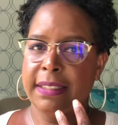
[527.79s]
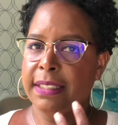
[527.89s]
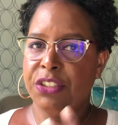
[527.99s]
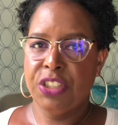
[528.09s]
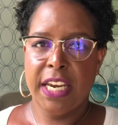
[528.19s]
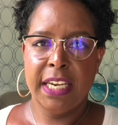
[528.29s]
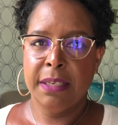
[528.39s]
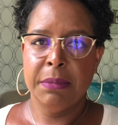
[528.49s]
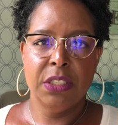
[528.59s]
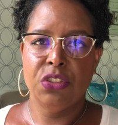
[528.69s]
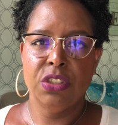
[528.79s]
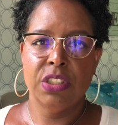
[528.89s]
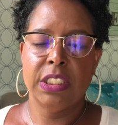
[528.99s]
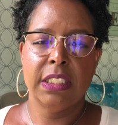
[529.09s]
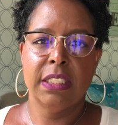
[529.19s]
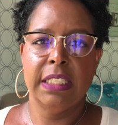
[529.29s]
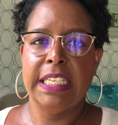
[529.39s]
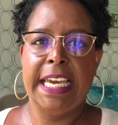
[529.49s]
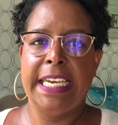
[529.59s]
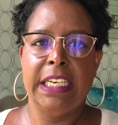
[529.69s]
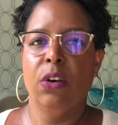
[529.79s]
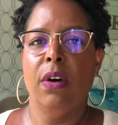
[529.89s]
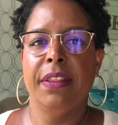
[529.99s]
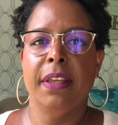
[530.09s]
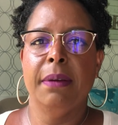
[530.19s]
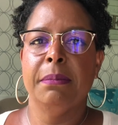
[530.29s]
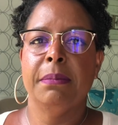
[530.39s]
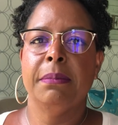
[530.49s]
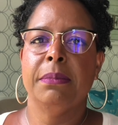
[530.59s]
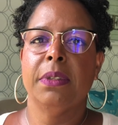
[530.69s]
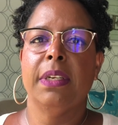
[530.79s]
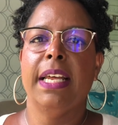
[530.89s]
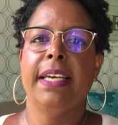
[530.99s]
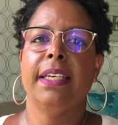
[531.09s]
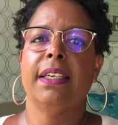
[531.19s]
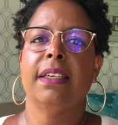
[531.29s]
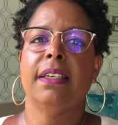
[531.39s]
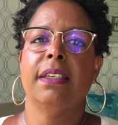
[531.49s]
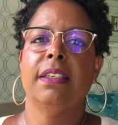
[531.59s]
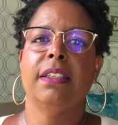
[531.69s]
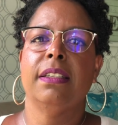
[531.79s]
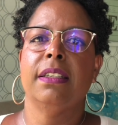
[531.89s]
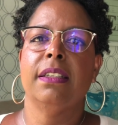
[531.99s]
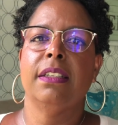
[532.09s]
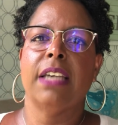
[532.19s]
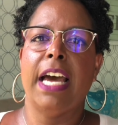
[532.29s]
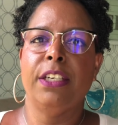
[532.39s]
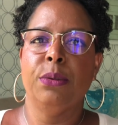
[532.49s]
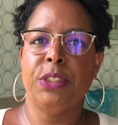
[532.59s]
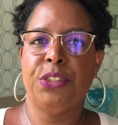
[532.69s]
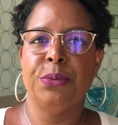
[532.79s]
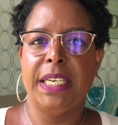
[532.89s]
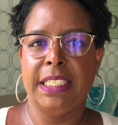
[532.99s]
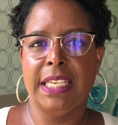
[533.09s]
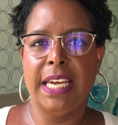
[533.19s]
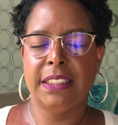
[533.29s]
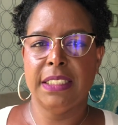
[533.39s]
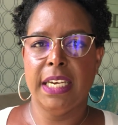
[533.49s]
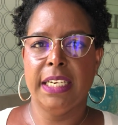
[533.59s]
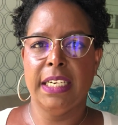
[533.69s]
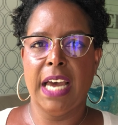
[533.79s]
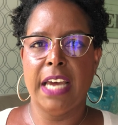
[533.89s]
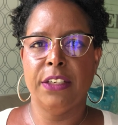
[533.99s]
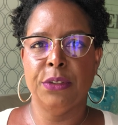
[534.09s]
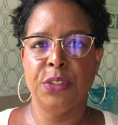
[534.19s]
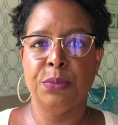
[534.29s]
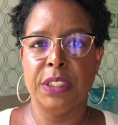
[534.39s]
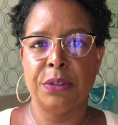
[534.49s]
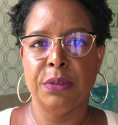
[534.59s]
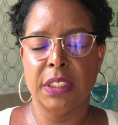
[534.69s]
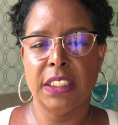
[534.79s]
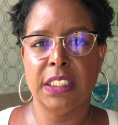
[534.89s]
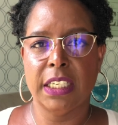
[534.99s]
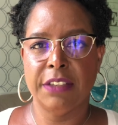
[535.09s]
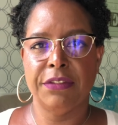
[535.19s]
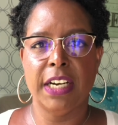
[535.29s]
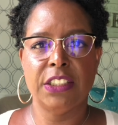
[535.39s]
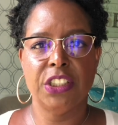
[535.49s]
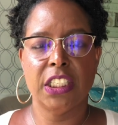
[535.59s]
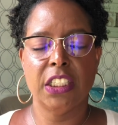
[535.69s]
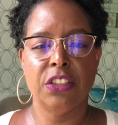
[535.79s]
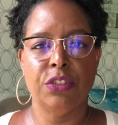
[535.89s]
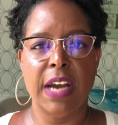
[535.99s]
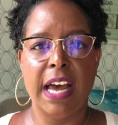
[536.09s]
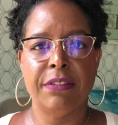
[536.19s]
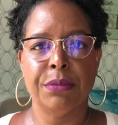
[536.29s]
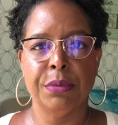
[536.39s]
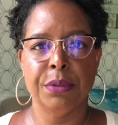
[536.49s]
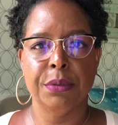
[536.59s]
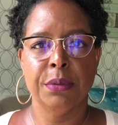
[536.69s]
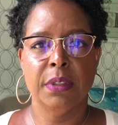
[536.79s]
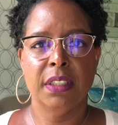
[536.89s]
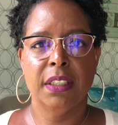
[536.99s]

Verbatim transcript: the shame is just laying on them. They're like, I know what you ate last night. I know you went through the Kentucky Fried Chicken drive through